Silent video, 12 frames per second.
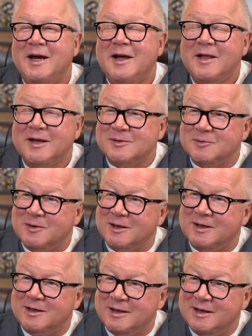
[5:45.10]
That's really
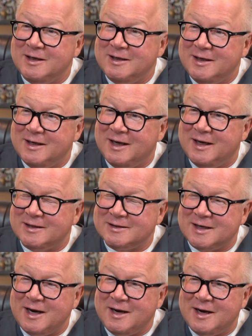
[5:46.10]
good. Yeah, it's
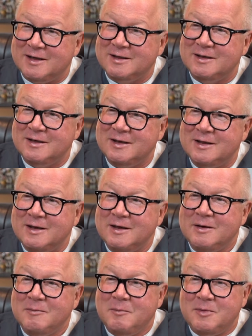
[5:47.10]
not biotin.
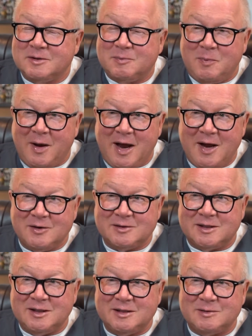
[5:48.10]
But it's biotin.
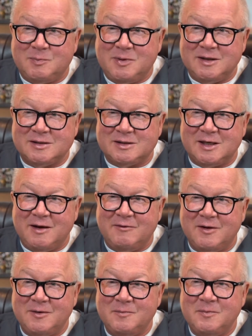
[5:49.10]
I didn't B7.
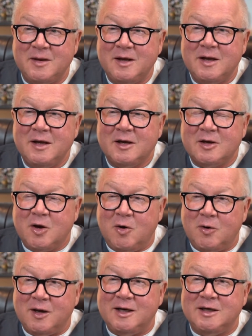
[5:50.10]
Google
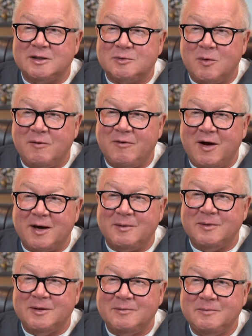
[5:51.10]
Choline is what
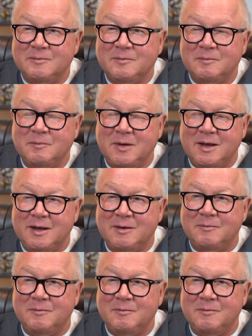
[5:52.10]
vitamin B.